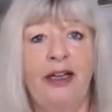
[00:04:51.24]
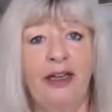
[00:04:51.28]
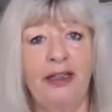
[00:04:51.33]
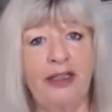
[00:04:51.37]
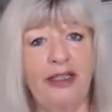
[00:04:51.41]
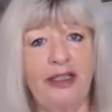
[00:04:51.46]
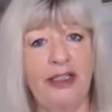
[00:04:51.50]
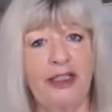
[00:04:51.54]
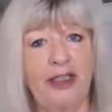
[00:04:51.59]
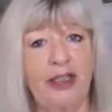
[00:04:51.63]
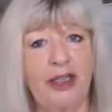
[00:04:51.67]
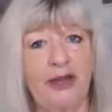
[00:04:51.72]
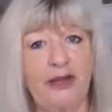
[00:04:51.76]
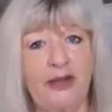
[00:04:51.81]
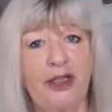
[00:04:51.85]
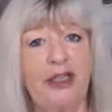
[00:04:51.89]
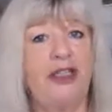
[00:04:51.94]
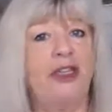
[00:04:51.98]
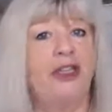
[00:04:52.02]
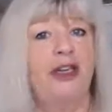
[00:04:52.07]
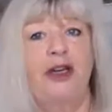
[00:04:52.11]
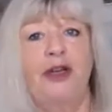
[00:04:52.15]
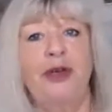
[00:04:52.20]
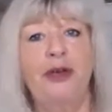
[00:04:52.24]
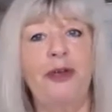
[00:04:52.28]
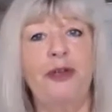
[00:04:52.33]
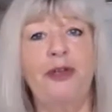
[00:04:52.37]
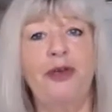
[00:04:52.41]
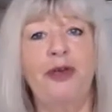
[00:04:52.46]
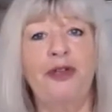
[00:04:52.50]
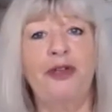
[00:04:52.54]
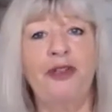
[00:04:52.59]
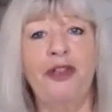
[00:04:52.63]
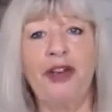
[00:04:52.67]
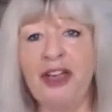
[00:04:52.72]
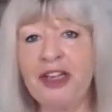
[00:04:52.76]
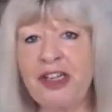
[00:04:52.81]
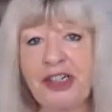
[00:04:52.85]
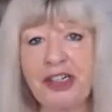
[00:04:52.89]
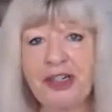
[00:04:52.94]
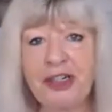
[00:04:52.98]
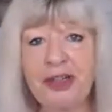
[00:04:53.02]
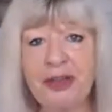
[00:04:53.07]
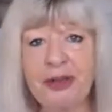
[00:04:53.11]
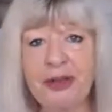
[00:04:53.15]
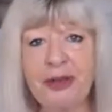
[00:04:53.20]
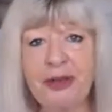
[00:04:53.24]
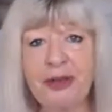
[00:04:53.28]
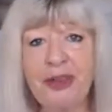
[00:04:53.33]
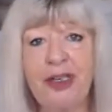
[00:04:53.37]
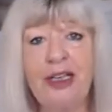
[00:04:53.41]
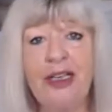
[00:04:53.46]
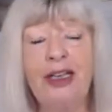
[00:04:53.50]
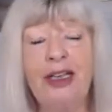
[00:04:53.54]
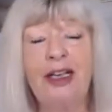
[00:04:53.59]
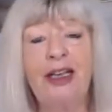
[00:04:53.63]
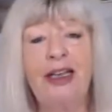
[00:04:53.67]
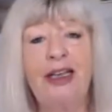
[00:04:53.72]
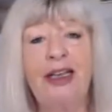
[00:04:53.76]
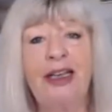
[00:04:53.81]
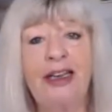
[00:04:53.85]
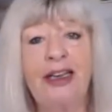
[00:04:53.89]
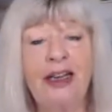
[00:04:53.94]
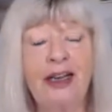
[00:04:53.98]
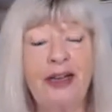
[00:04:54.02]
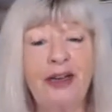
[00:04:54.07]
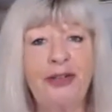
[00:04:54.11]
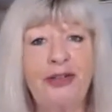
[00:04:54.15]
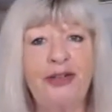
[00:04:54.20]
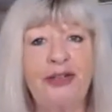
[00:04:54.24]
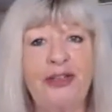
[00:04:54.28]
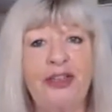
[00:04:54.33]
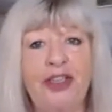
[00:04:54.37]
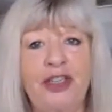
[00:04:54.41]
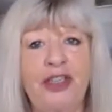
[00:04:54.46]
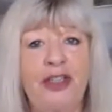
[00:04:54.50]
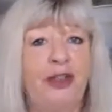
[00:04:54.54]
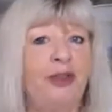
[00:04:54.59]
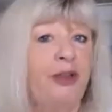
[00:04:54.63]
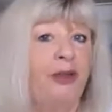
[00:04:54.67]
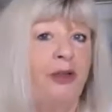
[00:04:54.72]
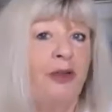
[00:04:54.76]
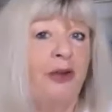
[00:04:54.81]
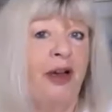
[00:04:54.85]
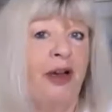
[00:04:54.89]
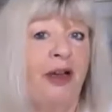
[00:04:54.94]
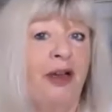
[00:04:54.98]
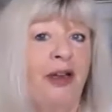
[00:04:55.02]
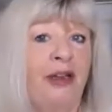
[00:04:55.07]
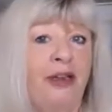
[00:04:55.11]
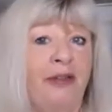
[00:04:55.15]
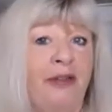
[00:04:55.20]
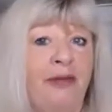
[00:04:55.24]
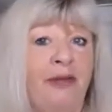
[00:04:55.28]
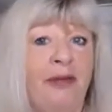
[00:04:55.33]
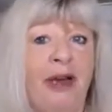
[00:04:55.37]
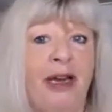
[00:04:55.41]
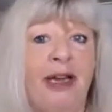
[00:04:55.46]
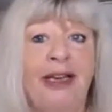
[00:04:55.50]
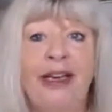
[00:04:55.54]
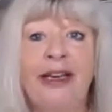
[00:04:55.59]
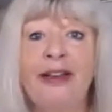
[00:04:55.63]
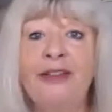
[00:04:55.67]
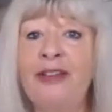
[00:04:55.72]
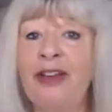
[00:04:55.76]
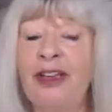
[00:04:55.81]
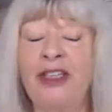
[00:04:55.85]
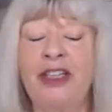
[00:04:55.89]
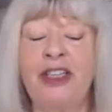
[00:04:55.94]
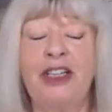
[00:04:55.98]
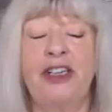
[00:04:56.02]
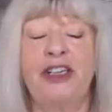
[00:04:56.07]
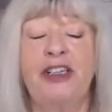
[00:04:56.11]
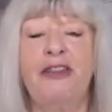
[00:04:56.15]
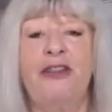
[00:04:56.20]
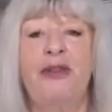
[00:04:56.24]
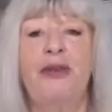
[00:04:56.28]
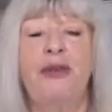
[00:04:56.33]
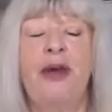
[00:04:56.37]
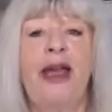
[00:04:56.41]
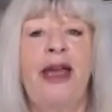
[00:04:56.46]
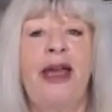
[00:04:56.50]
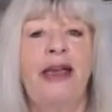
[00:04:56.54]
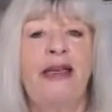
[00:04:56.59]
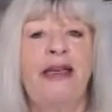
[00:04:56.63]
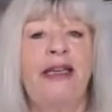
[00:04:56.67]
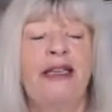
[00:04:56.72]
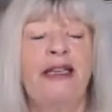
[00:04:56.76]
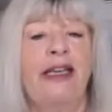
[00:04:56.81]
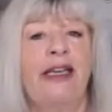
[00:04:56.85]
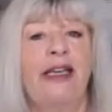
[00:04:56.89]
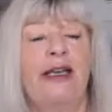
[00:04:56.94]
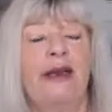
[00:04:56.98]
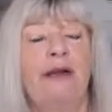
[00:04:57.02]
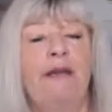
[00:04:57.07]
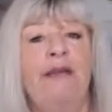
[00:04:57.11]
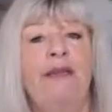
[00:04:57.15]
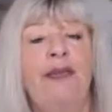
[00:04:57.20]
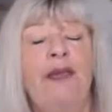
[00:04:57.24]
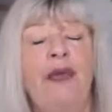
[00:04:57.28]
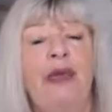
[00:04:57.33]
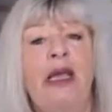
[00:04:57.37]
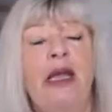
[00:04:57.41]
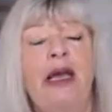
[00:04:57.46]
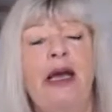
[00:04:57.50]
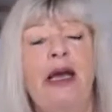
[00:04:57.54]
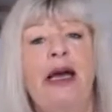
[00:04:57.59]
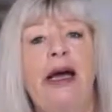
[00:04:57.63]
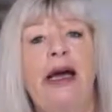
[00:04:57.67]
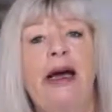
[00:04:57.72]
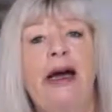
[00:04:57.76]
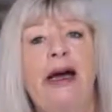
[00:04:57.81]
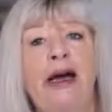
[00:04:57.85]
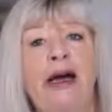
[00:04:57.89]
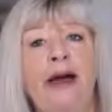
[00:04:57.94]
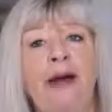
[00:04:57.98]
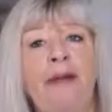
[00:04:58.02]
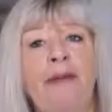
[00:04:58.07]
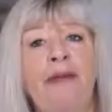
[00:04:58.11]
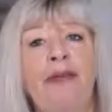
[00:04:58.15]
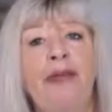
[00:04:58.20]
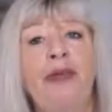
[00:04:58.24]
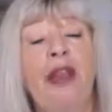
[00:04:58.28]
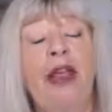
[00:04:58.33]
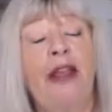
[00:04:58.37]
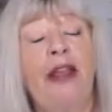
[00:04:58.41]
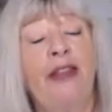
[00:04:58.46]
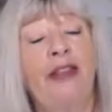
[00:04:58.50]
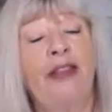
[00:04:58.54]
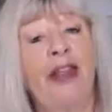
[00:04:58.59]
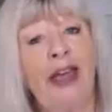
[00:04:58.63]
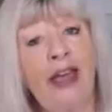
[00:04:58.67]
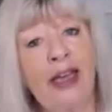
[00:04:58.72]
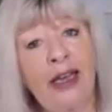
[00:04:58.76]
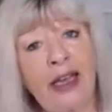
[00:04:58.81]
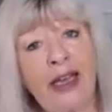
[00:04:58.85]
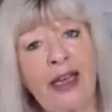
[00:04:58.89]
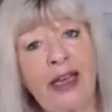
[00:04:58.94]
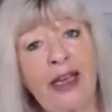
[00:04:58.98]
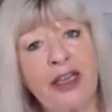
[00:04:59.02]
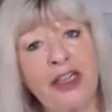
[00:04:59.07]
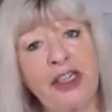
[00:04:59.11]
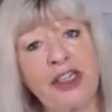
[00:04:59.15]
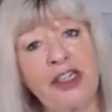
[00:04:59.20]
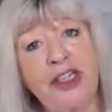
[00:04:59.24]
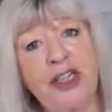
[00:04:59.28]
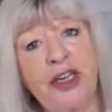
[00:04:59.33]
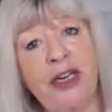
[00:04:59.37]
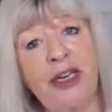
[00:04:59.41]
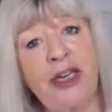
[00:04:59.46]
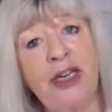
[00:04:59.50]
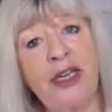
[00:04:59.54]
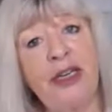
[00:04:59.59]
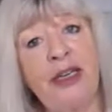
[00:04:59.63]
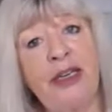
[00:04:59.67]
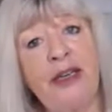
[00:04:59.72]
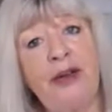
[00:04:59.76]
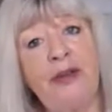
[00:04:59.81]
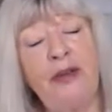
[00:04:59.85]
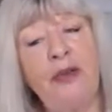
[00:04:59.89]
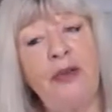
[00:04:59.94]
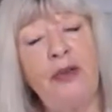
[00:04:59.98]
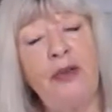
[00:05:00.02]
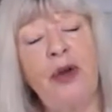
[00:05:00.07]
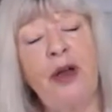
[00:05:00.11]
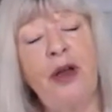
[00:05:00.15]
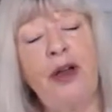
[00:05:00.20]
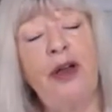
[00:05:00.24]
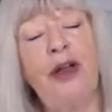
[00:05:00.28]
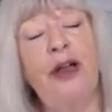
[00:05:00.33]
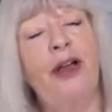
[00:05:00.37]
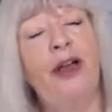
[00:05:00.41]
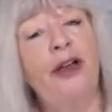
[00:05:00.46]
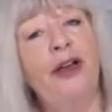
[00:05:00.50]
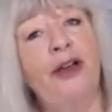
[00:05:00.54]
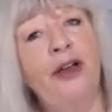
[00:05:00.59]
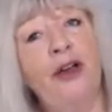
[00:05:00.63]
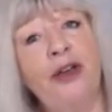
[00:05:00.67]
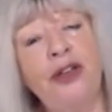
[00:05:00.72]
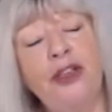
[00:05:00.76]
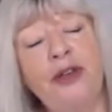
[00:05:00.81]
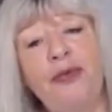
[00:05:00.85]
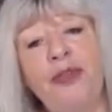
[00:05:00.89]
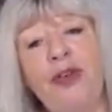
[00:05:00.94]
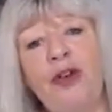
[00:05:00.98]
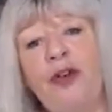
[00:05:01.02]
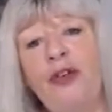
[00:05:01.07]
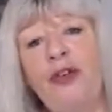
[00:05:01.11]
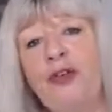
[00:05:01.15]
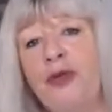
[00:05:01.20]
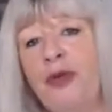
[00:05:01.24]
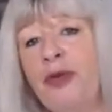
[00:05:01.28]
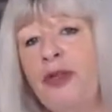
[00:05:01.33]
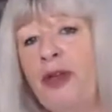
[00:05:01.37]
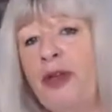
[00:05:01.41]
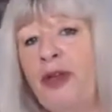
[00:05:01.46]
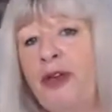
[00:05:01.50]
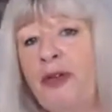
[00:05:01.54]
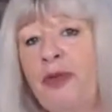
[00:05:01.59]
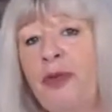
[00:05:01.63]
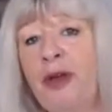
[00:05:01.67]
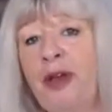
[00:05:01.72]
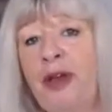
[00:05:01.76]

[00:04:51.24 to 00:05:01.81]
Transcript: ditto professional enough to earn my living just from painting. Then I actually got involved with a